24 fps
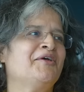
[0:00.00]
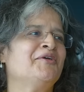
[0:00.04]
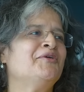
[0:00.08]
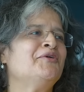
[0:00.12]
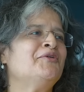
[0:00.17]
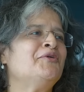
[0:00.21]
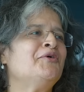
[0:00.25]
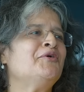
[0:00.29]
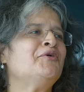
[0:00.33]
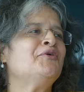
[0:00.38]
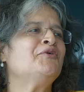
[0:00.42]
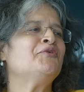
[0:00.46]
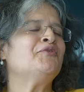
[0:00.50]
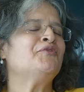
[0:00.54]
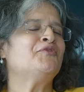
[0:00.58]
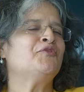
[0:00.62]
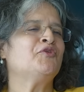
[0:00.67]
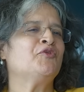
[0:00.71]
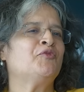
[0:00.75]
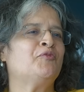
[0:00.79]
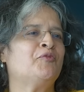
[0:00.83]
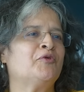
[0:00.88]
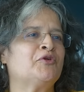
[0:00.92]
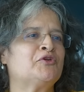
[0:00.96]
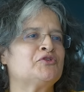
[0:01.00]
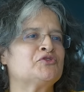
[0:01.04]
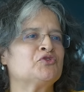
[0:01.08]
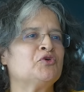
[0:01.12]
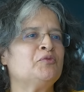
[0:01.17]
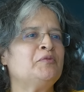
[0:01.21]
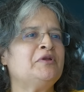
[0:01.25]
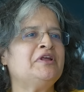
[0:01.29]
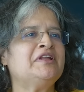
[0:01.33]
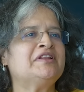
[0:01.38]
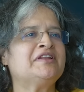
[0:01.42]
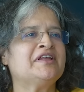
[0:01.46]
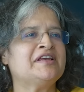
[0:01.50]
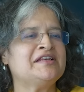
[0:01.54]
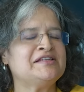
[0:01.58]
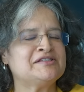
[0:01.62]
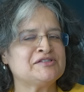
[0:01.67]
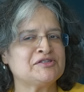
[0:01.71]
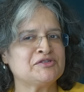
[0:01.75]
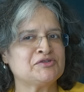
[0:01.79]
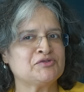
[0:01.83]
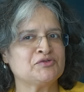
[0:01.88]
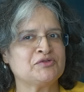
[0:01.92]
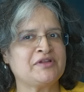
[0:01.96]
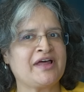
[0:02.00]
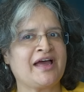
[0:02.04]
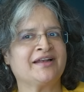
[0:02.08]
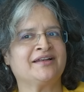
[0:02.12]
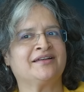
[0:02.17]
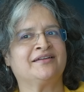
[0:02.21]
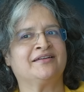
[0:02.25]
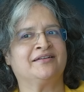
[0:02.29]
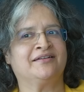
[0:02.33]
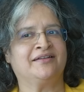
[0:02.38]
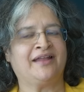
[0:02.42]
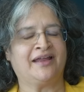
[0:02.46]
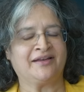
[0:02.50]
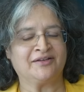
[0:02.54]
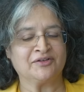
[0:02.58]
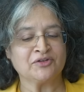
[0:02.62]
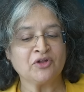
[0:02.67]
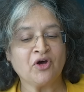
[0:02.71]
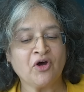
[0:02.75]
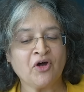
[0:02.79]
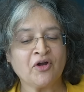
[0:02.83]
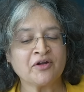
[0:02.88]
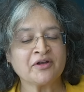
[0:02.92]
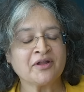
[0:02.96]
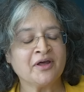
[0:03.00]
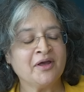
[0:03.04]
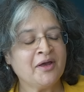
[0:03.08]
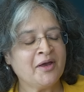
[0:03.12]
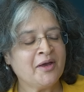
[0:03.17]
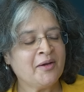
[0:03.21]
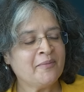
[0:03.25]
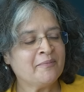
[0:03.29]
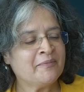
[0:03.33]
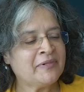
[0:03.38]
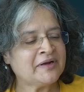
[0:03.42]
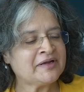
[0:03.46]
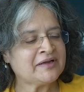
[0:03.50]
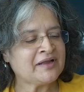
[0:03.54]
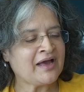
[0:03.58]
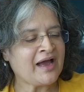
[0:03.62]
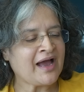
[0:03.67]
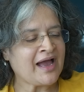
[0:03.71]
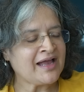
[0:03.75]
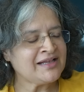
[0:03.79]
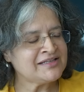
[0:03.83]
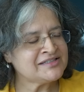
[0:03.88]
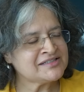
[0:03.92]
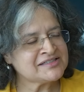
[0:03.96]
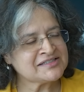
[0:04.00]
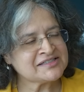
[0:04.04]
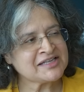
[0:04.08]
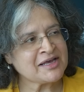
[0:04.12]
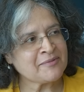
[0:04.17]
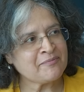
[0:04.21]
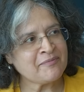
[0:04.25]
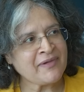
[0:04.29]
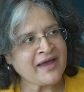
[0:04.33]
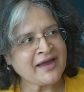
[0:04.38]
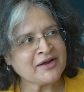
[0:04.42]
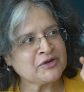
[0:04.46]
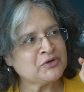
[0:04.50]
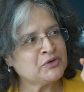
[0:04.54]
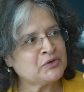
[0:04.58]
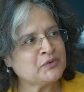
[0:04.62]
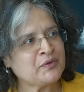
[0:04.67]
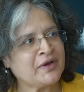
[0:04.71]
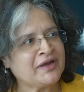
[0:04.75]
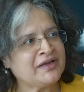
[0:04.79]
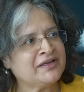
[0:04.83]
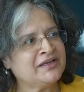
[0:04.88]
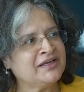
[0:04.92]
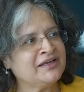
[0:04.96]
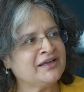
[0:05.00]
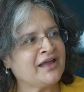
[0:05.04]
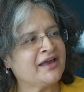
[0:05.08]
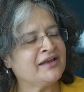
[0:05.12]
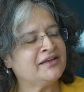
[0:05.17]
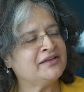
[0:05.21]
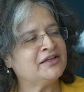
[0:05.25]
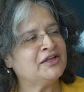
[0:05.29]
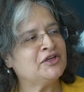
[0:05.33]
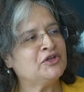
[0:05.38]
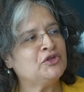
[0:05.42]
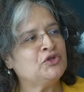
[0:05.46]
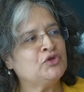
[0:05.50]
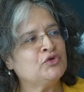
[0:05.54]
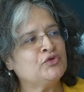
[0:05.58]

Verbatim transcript: You know, you've, you've put so many things into that, that thought. But I'll just step back to 2019.